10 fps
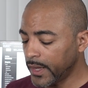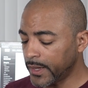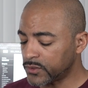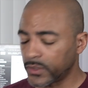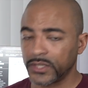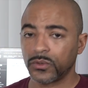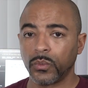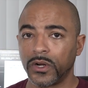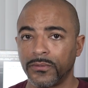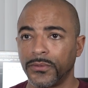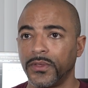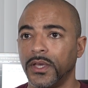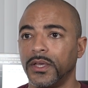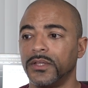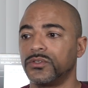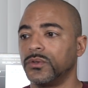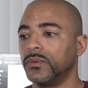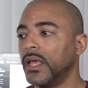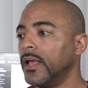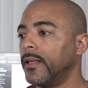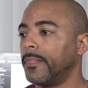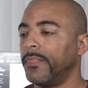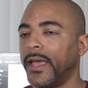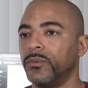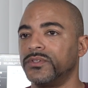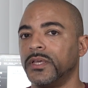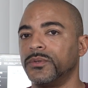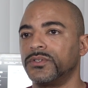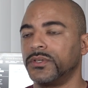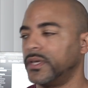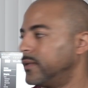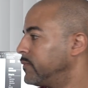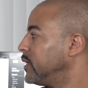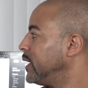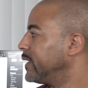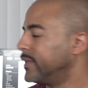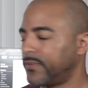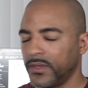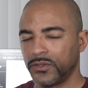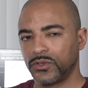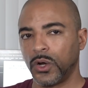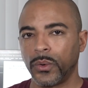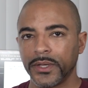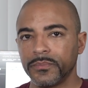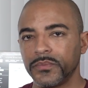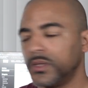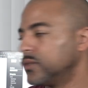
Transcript: And so that's a wonderful thing, and so that was able to kind of get things going.